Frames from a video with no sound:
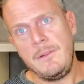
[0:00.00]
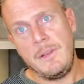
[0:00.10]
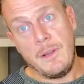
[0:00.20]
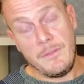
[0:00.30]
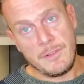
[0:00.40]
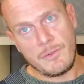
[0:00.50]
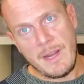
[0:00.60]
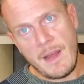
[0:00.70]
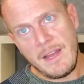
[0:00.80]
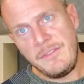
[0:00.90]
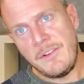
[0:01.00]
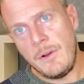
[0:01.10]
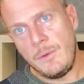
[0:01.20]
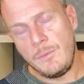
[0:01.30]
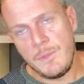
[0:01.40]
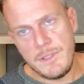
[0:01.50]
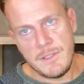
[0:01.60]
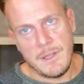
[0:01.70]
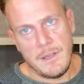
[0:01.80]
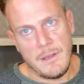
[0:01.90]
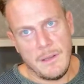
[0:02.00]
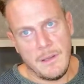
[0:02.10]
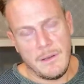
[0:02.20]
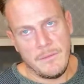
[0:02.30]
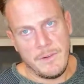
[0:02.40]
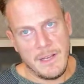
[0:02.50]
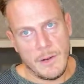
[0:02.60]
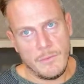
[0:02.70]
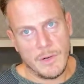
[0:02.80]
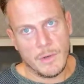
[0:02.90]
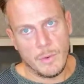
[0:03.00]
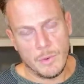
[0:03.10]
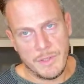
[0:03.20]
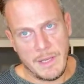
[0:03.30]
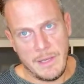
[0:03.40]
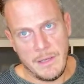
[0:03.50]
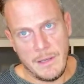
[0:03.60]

know, I have this great iPhone, which is a video recorder.